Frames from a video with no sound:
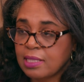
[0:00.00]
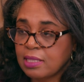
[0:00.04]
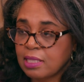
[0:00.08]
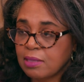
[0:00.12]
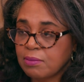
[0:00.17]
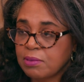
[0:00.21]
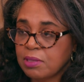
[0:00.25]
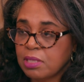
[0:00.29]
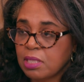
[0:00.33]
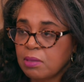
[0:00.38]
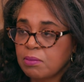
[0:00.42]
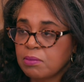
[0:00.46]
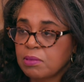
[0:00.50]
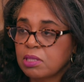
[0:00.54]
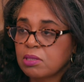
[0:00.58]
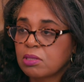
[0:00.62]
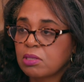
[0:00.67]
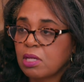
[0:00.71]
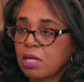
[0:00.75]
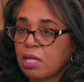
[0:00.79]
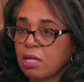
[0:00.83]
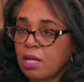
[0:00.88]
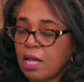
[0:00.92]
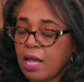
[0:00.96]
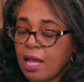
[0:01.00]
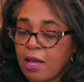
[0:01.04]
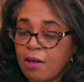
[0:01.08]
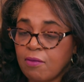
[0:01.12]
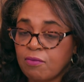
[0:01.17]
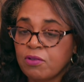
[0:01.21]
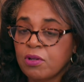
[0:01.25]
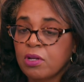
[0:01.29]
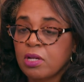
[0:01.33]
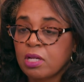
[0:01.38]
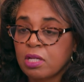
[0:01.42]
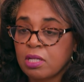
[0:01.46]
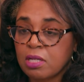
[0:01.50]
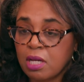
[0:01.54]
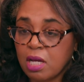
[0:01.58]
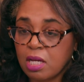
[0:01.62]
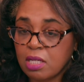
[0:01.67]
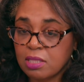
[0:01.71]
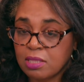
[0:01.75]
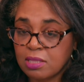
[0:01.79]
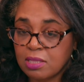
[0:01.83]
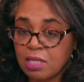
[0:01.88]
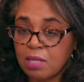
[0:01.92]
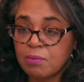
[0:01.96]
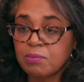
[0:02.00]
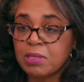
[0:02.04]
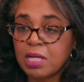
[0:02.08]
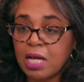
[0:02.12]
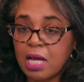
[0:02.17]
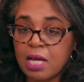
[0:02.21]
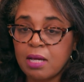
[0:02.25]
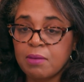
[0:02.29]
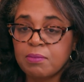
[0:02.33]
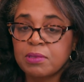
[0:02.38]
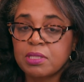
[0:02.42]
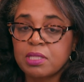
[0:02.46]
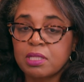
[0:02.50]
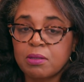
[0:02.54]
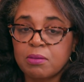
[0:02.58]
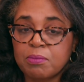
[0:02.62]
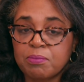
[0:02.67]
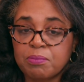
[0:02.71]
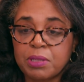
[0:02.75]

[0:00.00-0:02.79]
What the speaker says: symptoms that have sometimes